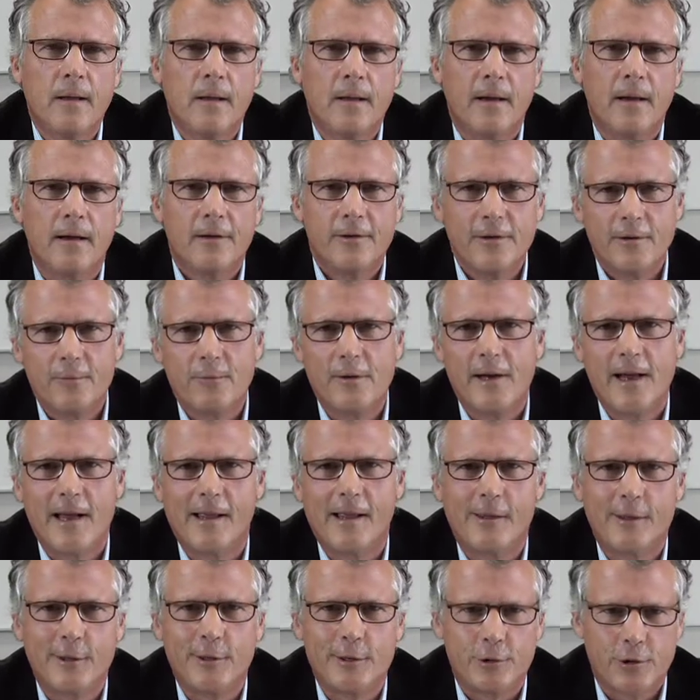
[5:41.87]
A good
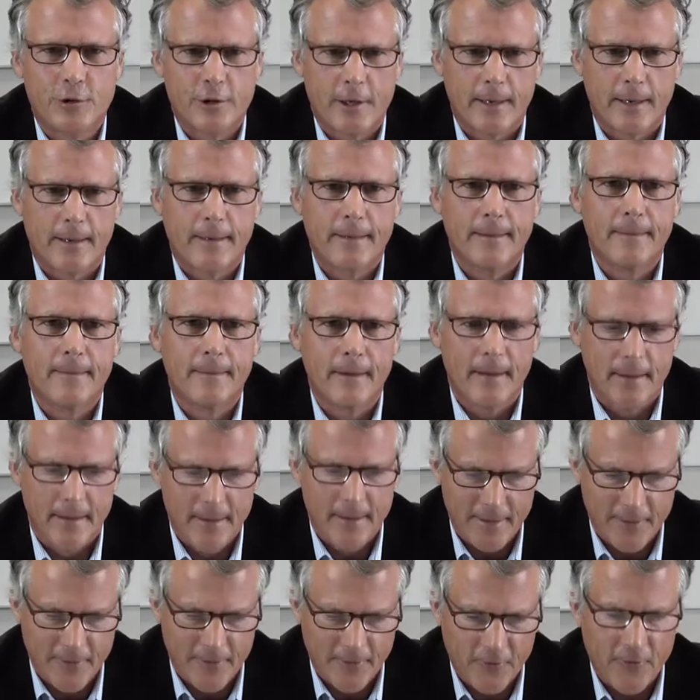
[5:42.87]
reality check
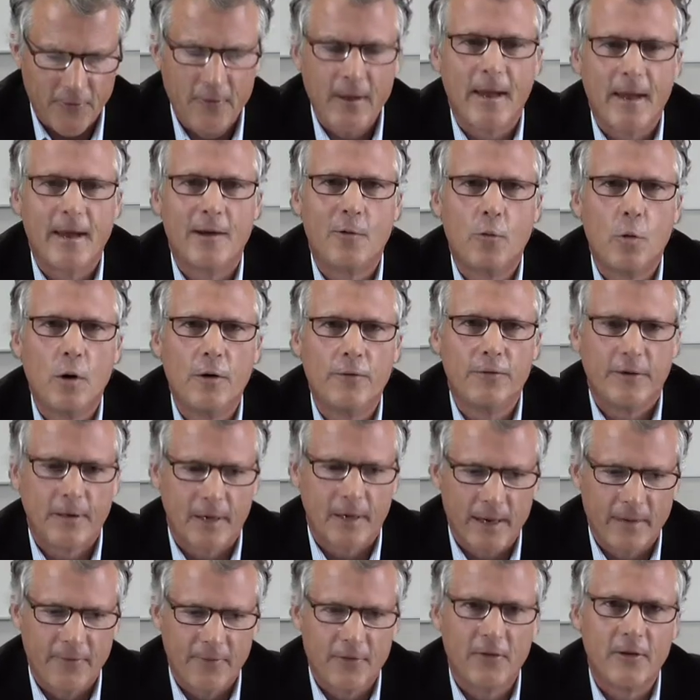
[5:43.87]
is a quote that
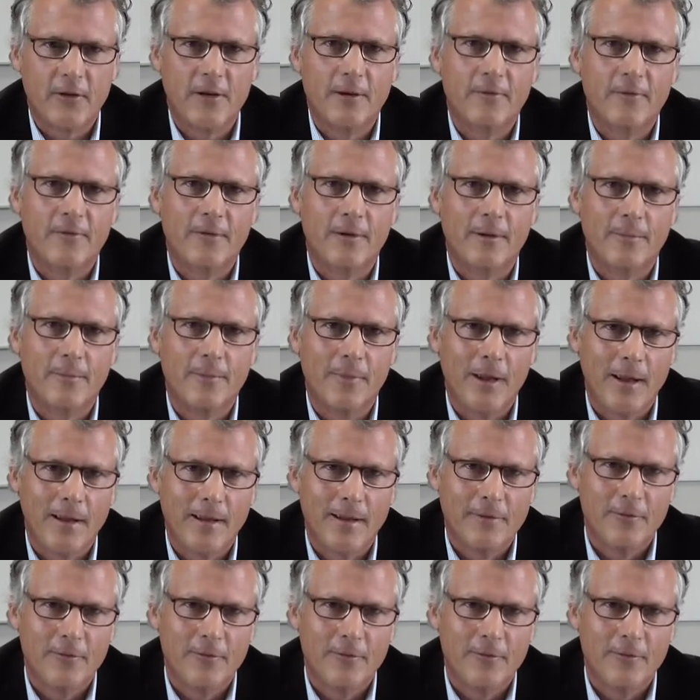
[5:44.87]
I've seen from